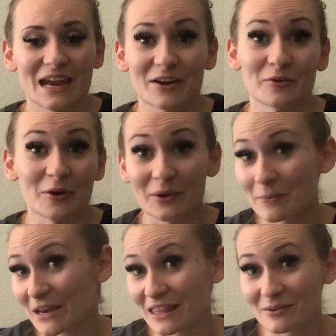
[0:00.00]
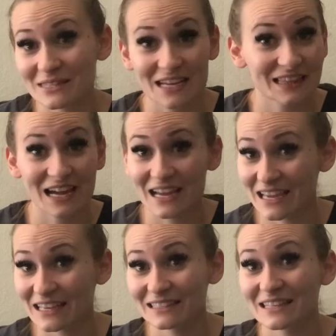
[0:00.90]
I don't know anybody that was like that
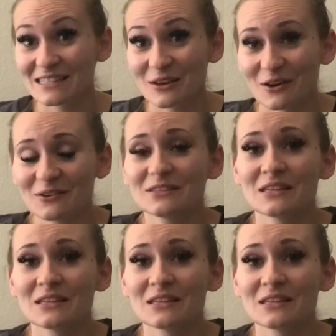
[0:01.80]
and is a nurse,